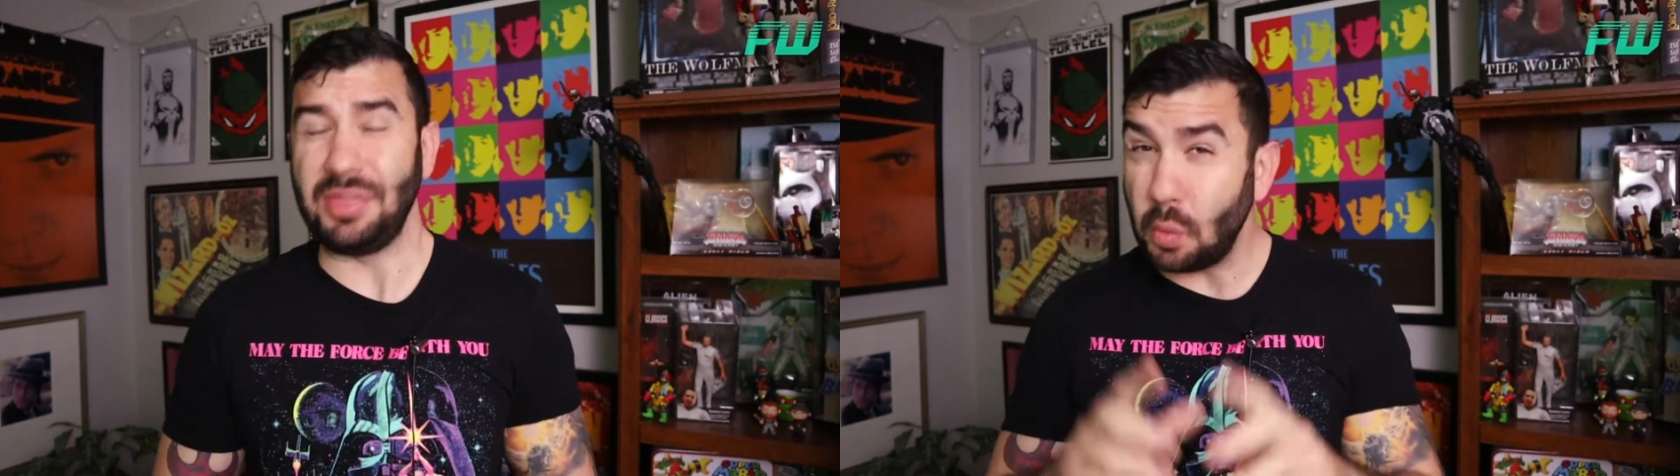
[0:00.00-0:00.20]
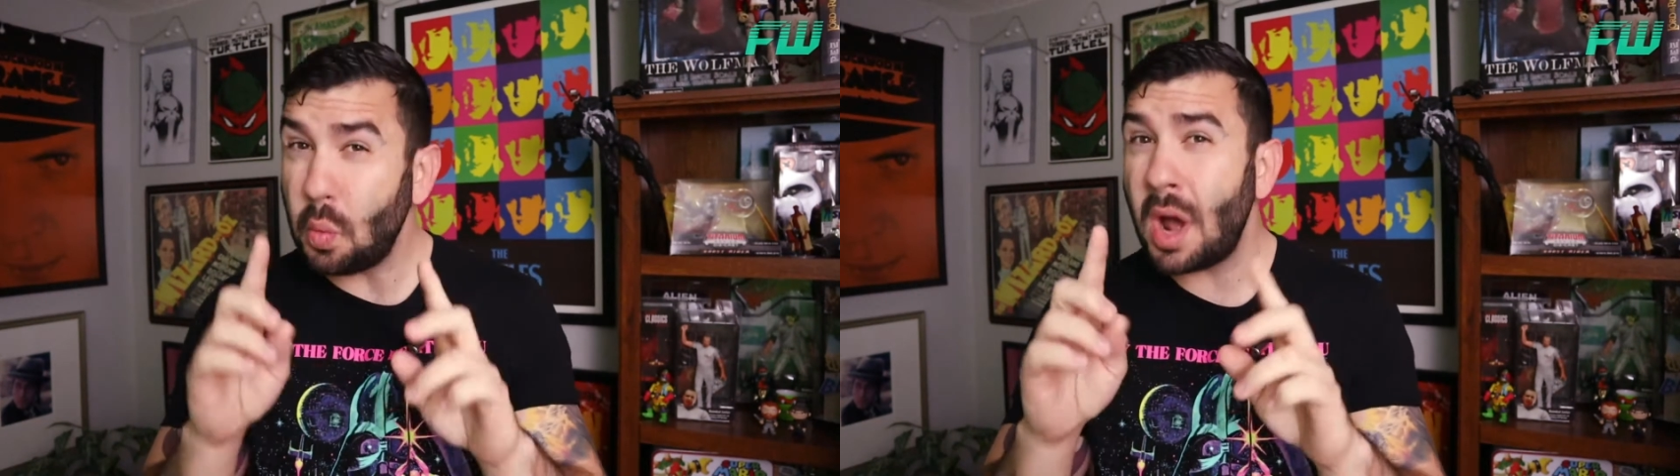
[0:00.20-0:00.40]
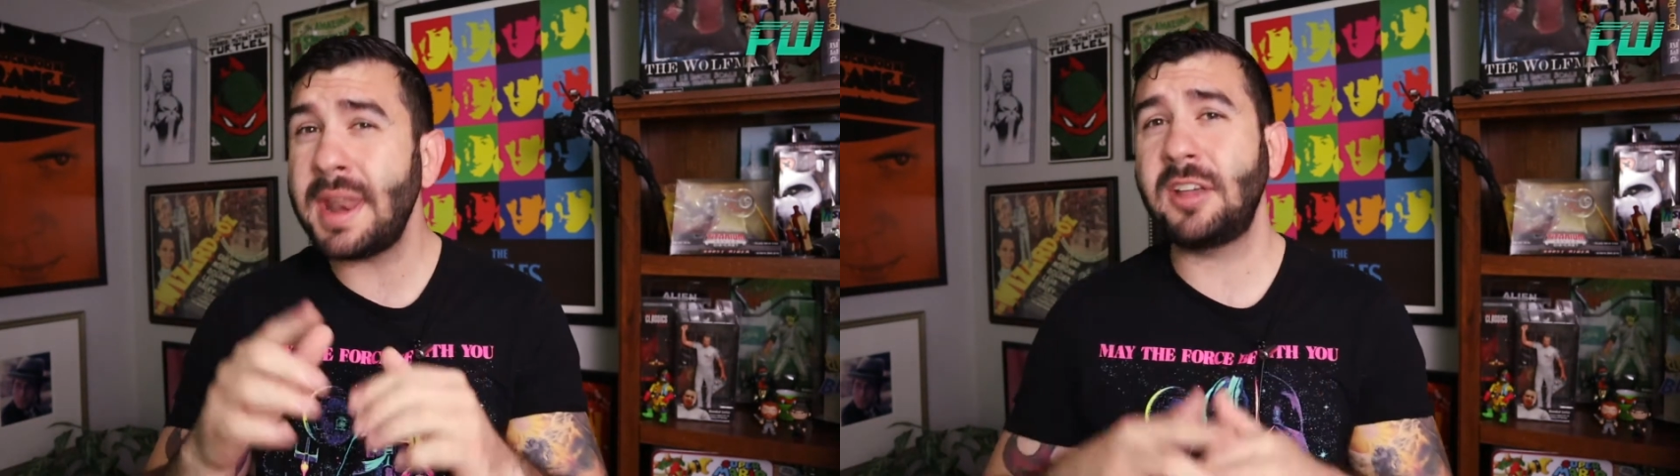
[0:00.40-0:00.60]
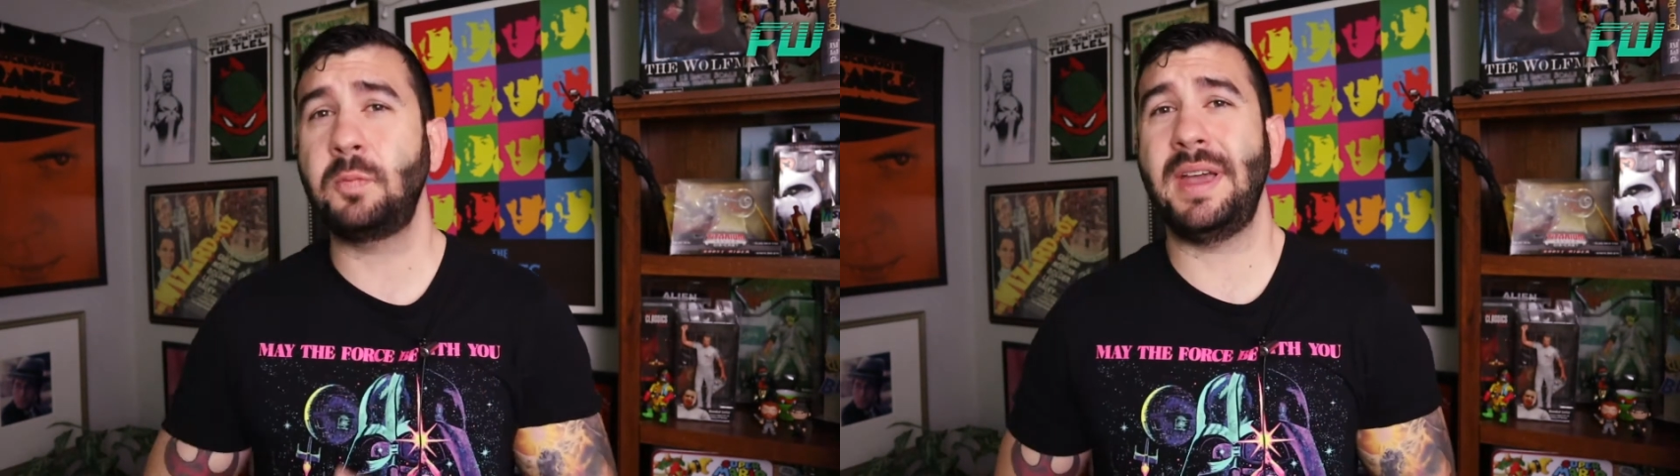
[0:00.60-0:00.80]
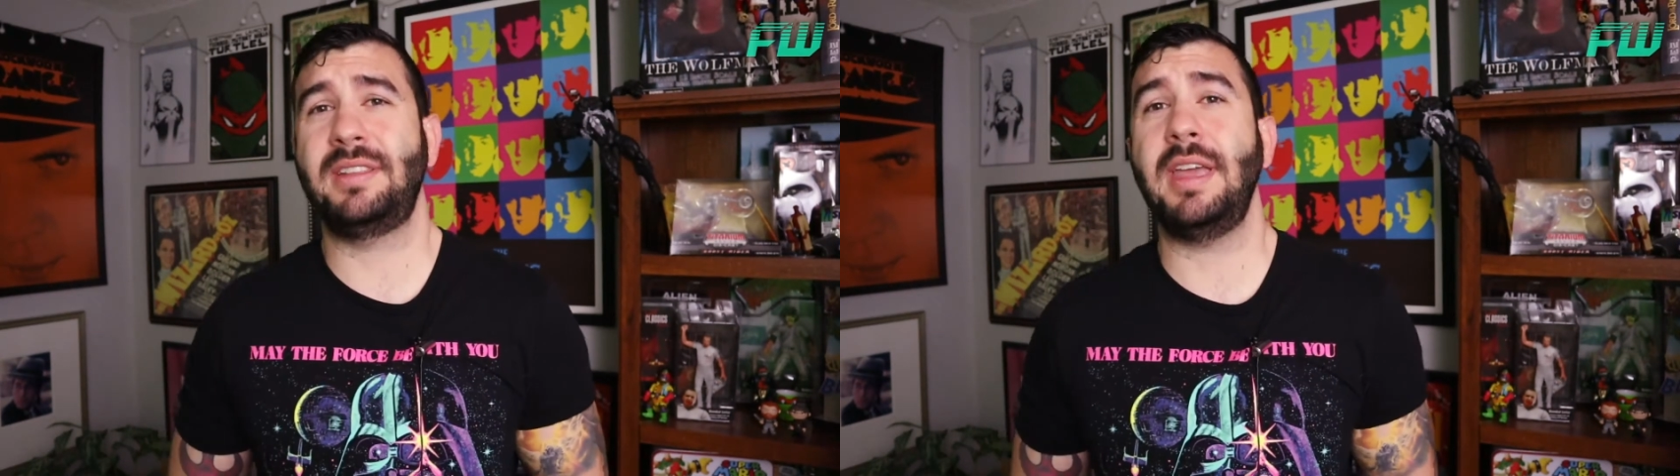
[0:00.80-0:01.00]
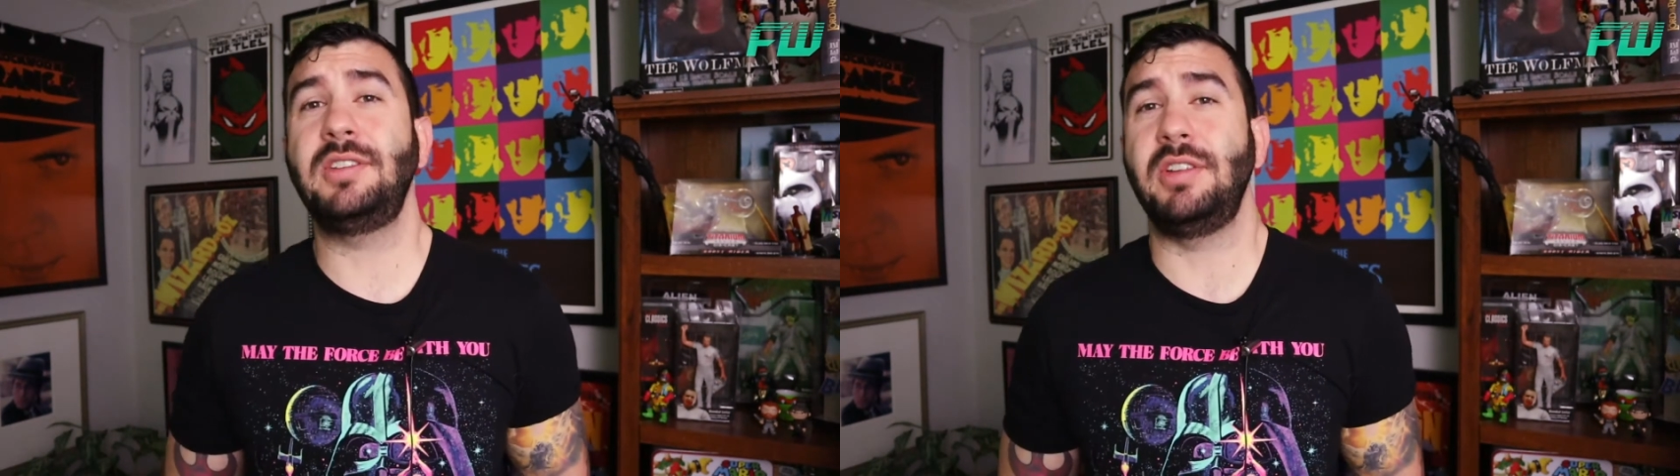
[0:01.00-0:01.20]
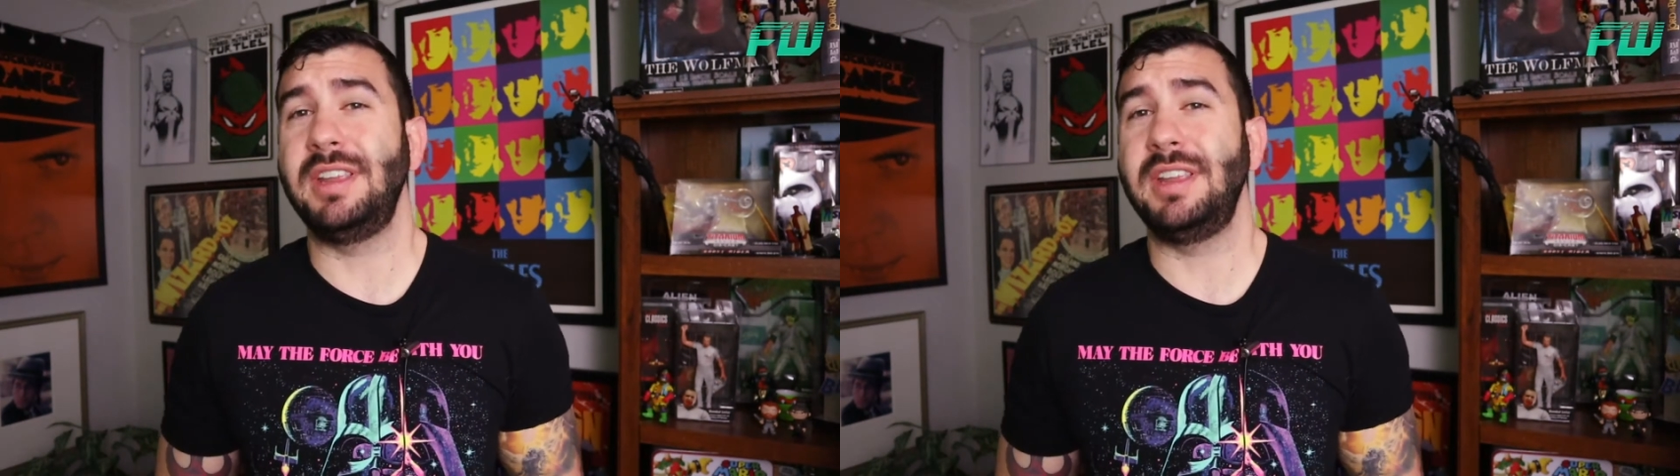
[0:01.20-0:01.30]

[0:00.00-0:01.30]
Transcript: the one expectation